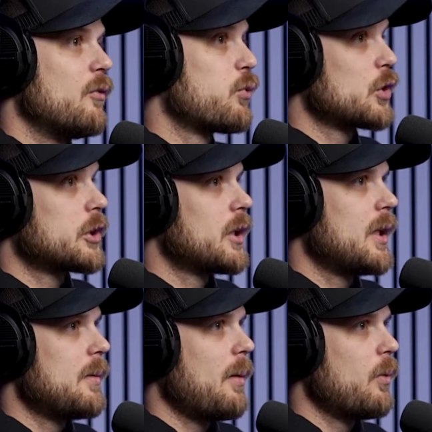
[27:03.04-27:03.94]

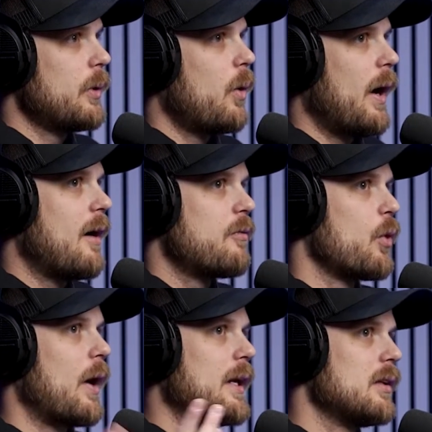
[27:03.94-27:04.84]
unfortunately maybe we don't have
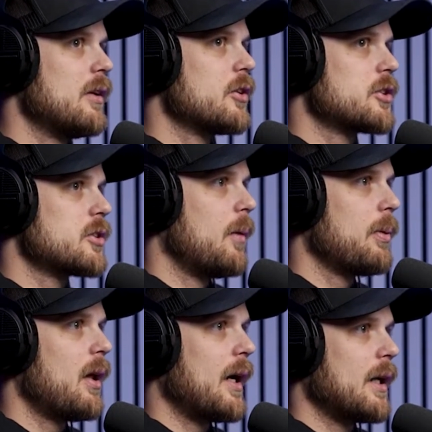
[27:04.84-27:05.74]
the right leaders
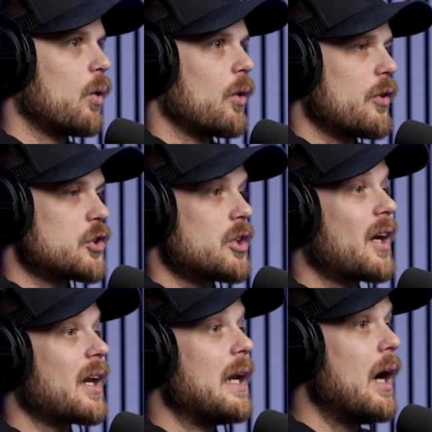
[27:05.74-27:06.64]
applying, or there's
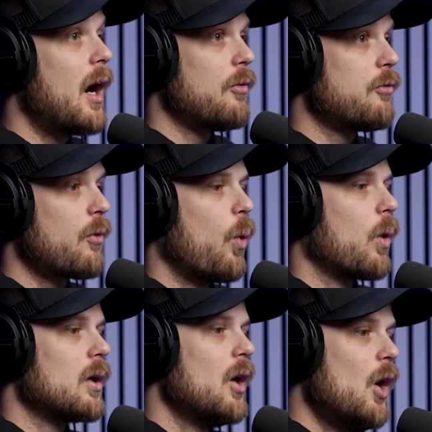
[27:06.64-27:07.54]
not enough,
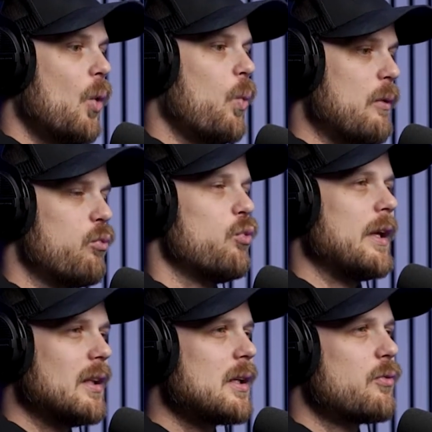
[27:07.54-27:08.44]
or we
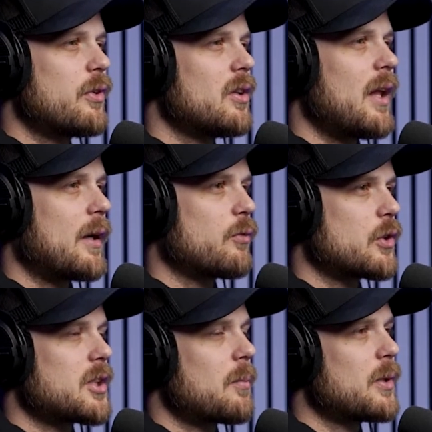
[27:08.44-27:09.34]
really feel like
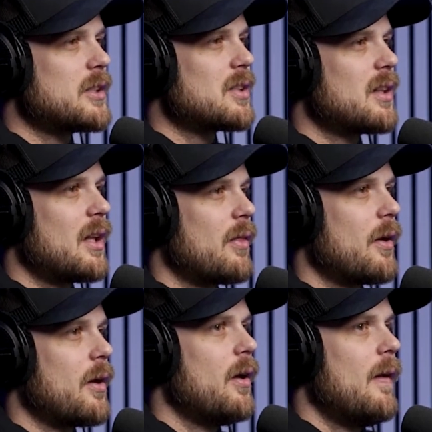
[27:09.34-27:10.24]
for some reason that
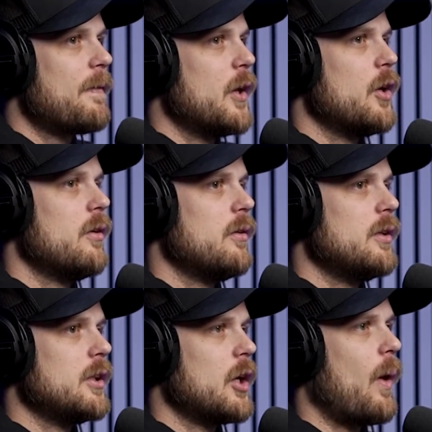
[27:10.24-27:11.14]
the
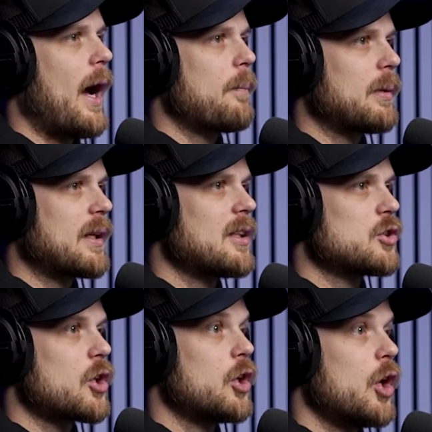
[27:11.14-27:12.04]

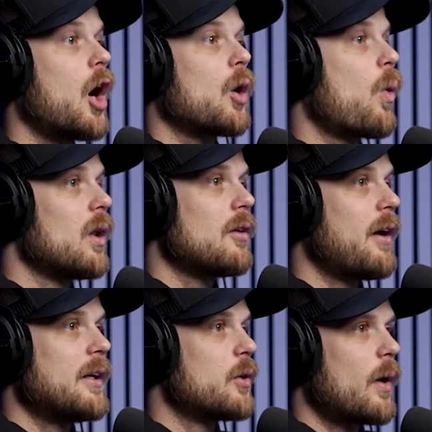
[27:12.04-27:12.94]
applicants are not
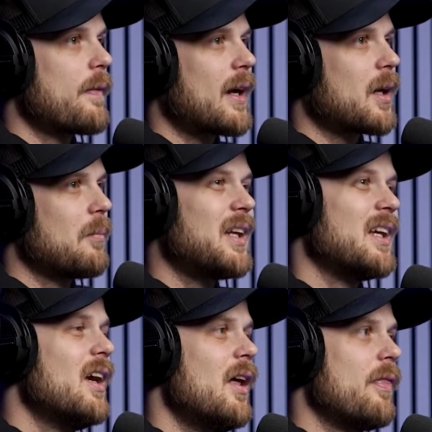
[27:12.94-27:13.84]
qualified to run that
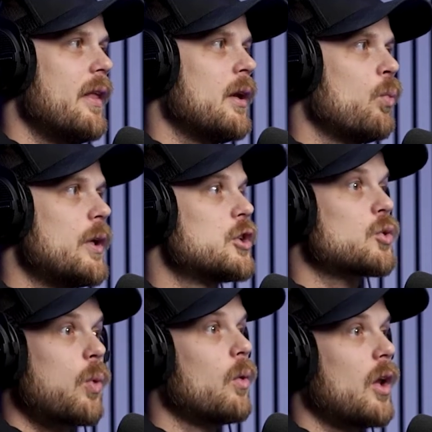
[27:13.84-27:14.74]
committee, then we
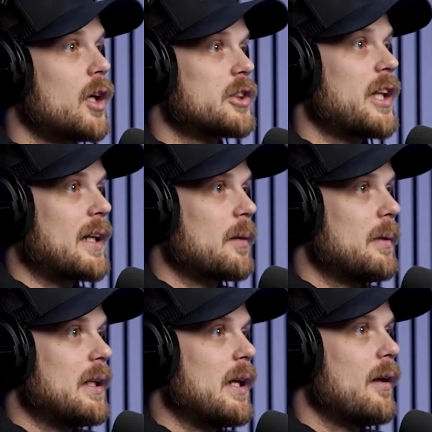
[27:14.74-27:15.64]
just won't launch that
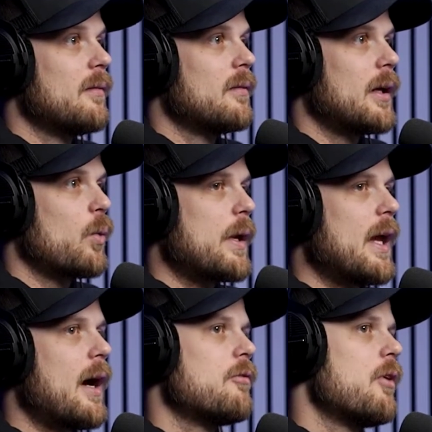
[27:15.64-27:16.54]
committee yet. Like we
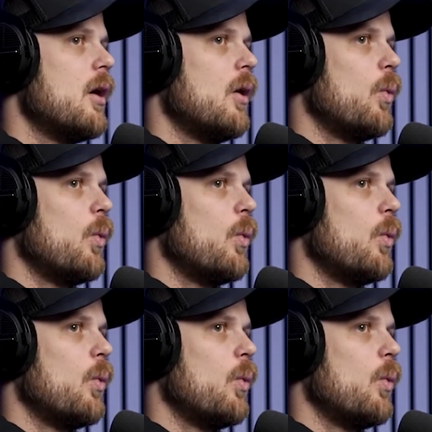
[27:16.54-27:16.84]
have